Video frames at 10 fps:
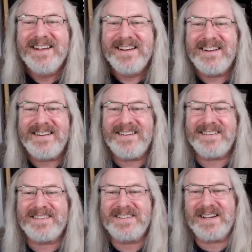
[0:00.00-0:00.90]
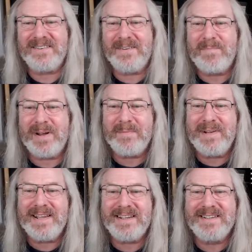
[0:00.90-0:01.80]
Oh, Czech
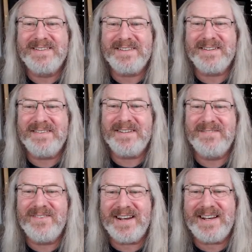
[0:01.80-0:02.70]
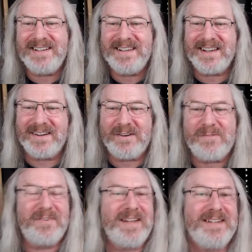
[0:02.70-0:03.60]
Republic, tuned and ready to go.
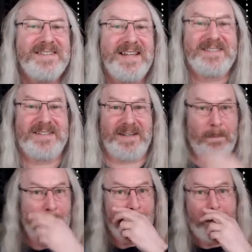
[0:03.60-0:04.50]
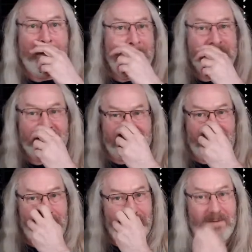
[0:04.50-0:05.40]
Fantastic.
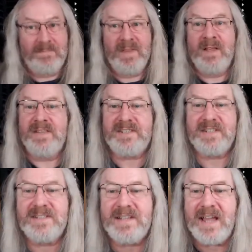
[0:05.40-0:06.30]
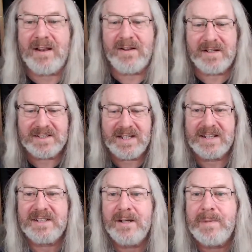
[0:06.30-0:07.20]
So this is, like I say,
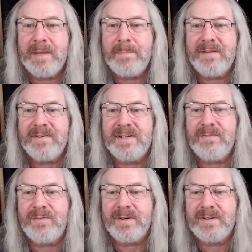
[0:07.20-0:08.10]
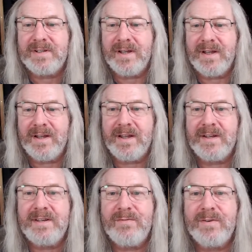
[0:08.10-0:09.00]
it's going to be a bit of a
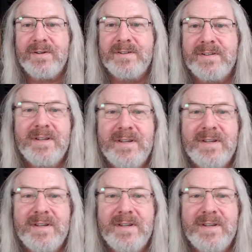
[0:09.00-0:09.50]
different